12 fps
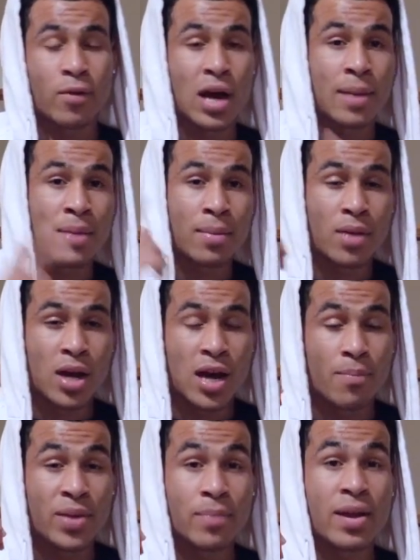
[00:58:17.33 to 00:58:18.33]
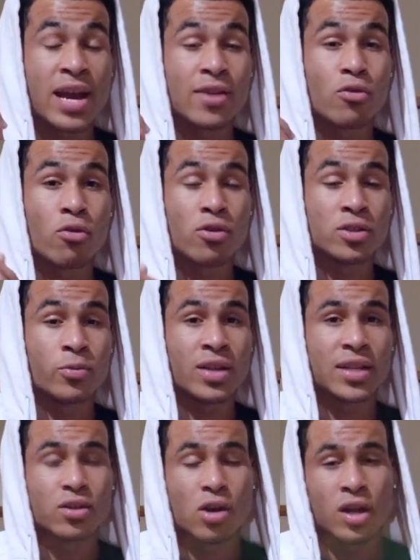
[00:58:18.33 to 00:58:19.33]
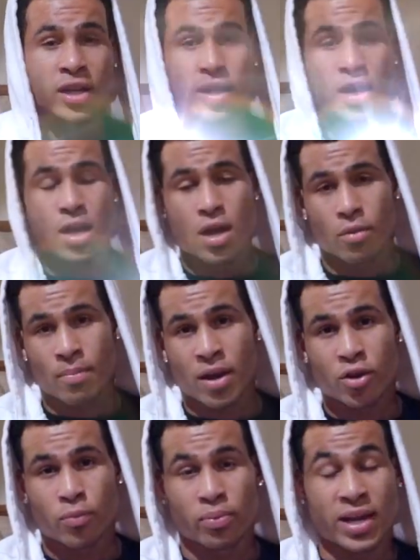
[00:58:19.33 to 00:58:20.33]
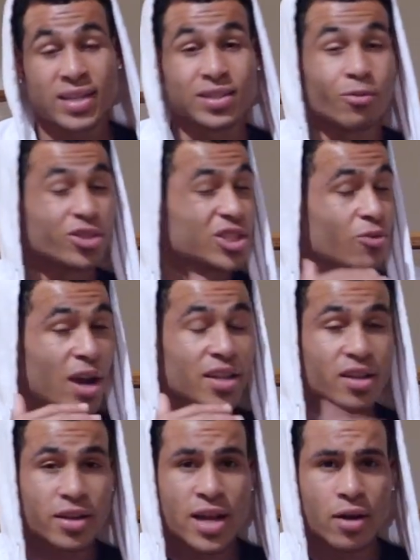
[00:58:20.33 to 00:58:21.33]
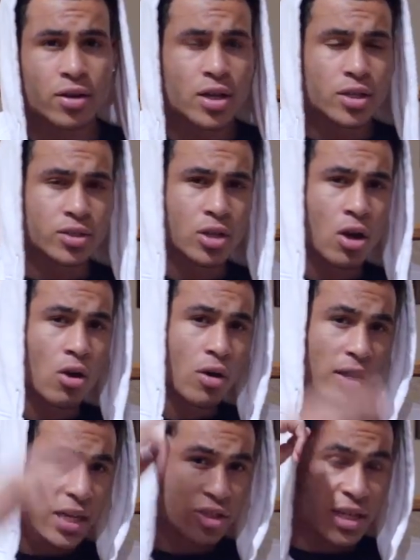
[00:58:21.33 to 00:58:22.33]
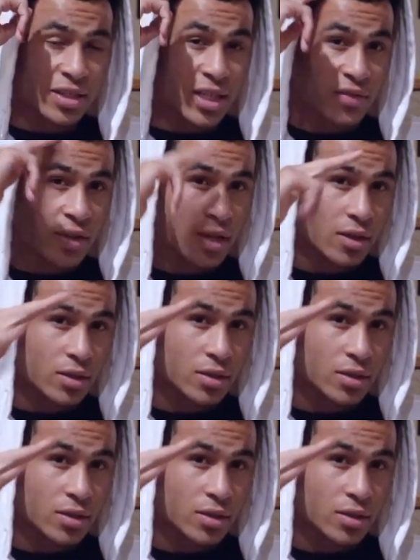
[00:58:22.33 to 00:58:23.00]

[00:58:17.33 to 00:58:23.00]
I'm at Big Bear headquarters, we like to call it, my other place, and we're just grinding it out. So I'll catch you guys in the next video.